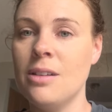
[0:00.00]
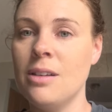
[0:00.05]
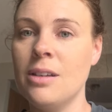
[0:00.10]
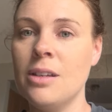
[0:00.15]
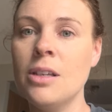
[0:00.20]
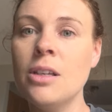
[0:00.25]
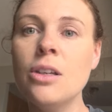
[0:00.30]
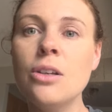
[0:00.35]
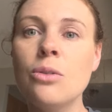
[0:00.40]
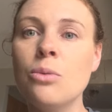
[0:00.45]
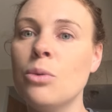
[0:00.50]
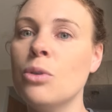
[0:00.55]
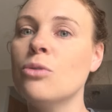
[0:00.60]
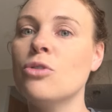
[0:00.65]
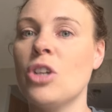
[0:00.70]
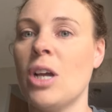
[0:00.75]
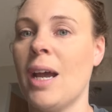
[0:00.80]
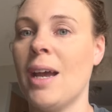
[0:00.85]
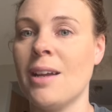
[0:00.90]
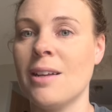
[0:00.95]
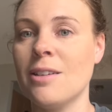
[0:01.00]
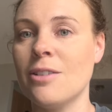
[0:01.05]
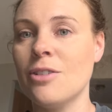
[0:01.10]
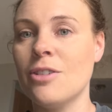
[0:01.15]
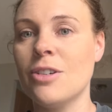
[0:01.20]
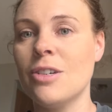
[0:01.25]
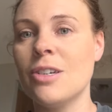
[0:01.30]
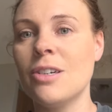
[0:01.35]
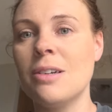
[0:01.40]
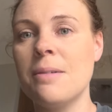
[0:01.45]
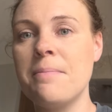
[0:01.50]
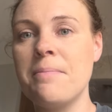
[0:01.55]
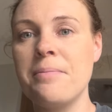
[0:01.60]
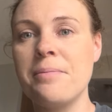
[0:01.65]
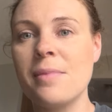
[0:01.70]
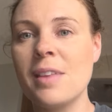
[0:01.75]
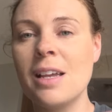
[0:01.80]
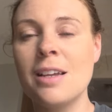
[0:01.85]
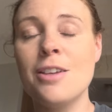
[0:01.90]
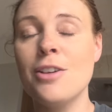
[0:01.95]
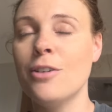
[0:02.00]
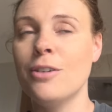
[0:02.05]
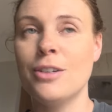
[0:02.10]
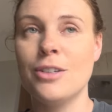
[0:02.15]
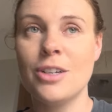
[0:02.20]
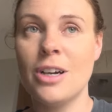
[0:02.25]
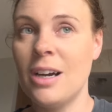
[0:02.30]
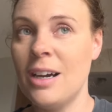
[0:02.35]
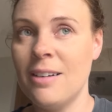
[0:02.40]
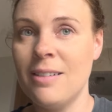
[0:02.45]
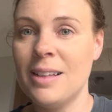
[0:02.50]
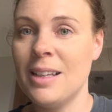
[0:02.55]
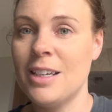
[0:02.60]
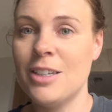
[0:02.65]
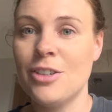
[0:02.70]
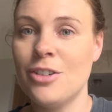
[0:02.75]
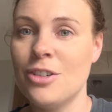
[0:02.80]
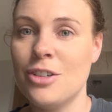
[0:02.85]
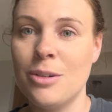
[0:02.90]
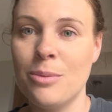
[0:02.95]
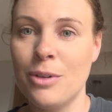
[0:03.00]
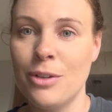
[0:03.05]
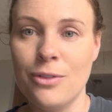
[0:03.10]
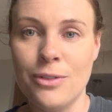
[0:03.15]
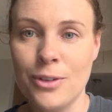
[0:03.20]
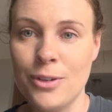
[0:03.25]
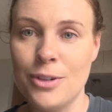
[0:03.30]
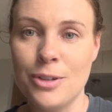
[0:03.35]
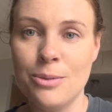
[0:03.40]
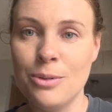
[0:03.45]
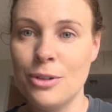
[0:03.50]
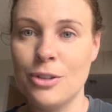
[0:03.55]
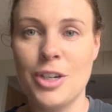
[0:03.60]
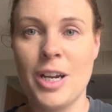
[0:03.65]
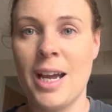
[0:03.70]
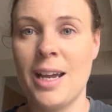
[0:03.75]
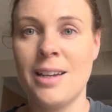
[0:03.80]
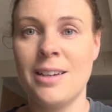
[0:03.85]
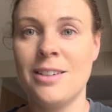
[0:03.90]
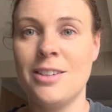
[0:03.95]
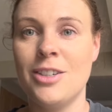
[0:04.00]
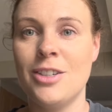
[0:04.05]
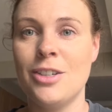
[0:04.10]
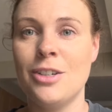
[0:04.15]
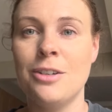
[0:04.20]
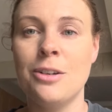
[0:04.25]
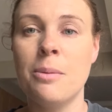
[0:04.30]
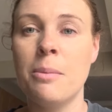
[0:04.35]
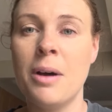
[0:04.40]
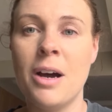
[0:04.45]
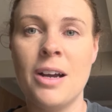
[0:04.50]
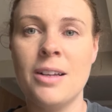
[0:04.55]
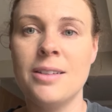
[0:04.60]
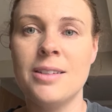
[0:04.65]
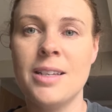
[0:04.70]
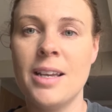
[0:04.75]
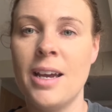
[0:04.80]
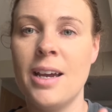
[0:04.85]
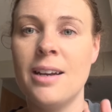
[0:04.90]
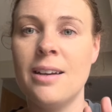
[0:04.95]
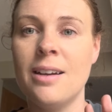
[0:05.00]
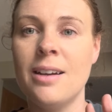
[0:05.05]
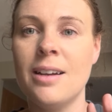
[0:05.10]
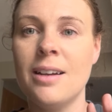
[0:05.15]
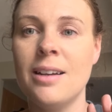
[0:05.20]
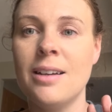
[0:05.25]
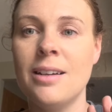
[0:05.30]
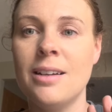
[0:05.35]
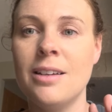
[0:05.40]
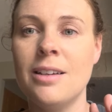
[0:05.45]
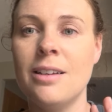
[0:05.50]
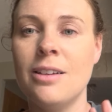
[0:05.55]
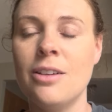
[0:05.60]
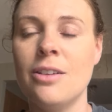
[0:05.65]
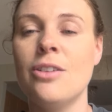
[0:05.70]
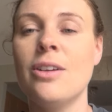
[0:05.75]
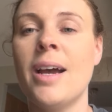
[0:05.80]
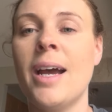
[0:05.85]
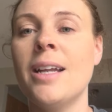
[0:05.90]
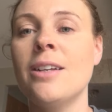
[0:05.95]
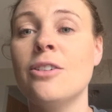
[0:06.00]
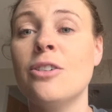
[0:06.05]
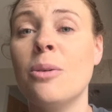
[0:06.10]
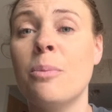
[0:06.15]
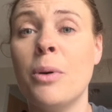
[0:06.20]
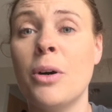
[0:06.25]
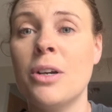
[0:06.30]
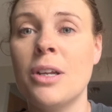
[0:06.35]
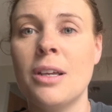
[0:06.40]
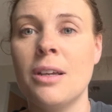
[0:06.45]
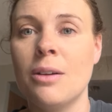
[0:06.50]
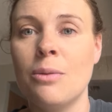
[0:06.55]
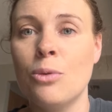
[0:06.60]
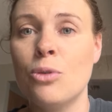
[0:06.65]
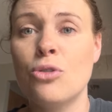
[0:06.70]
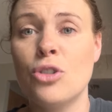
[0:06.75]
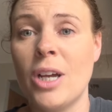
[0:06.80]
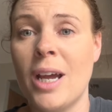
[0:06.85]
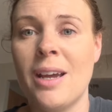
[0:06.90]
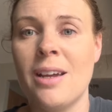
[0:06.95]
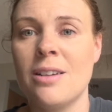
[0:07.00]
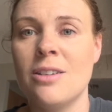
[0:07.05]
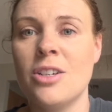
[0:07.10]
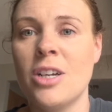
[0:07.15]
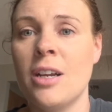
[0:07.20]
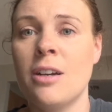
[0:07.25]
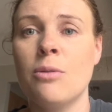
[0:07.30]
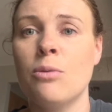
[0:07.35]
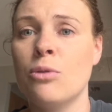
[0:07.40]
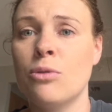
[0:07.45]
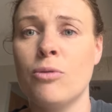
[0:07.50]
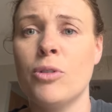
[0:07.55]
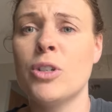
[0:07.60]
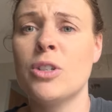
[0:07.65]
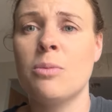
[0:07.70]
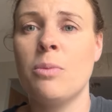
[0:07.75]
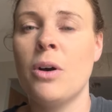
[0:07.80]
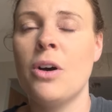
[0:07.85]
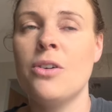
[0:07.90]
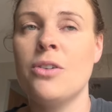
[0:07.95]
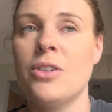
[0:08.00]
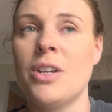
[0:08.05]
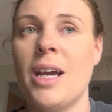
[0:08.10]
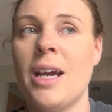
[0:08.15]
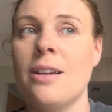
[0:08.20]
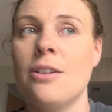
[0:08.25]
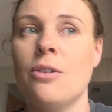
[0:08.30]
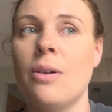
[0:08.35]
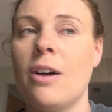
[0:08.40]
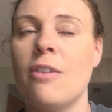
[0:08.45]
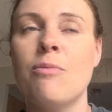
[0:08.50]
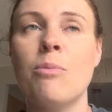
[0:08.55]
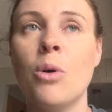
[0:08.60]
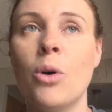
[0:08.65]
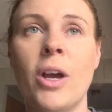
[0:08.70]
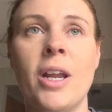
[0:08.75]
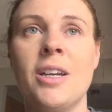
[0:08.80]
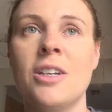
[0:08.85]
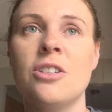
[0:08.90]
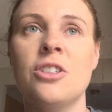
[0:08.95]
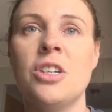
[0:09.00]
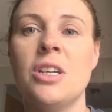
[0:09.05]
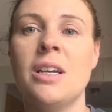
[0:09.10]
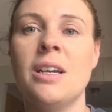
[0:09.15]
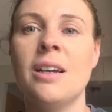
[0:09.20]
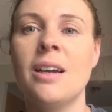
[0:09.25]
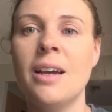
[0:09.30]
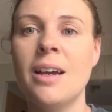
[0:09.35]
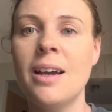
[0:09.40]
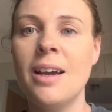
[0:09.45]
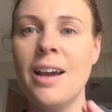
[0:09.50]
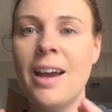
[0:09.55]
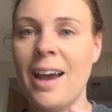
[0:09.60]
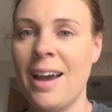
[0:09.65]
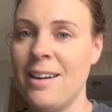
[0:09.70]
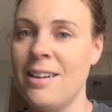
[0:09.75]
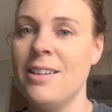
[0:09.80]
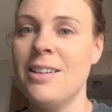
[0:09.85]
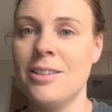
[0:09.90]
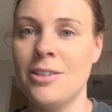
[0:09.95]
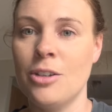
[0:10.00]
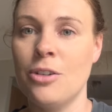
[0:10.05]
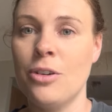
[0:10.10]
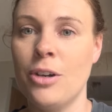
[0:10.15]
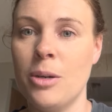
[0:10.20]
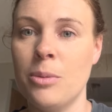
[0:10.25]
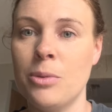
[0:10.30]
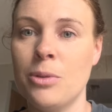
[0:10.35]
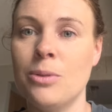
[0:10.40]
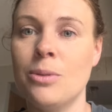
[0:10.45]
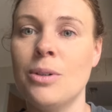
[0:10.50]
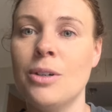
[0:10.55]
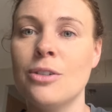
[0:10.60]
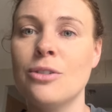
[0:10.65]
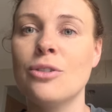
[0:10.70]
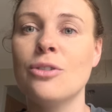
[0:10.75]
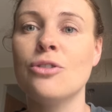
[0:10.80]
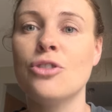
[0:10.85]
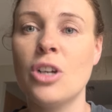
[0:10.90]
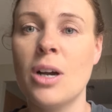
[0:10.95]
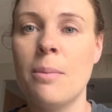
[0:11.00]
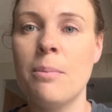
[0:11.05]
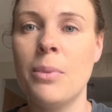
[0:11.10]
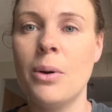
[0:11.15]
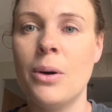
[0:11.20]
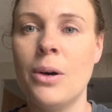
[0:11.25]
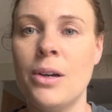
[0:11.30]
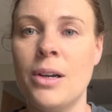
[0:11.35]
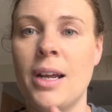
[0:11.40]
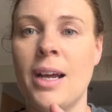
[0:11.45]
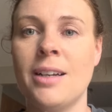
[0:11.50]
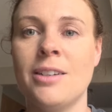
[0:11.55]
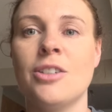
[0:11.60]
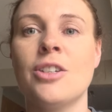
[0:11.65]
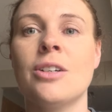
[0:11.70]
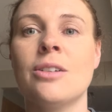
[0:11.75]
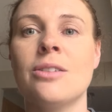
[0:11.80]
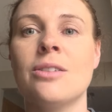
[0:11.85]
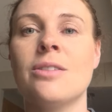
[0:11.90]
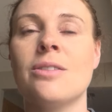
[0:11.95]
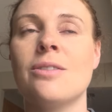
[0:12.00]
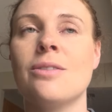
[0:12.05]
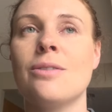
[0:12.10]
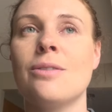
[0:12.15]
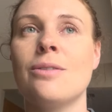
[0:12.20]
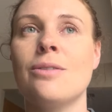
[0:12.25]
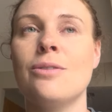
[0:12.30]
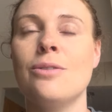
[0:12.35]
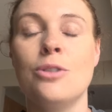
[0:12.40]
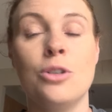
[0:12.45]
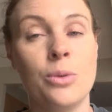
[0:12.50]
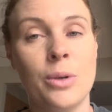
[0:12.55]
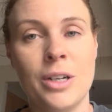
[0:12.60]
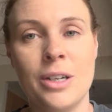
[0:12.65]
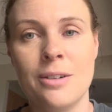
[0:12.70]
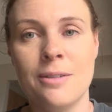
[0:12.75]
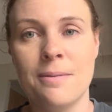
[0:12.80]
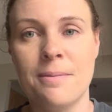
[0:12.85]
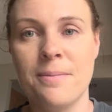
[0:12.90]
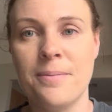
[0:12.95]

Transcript: You will change your entire relationship with food. You will change your mindset, and your body will change, and it will respond, and you'll have more energy, and it is incredible. So jump on and just do it.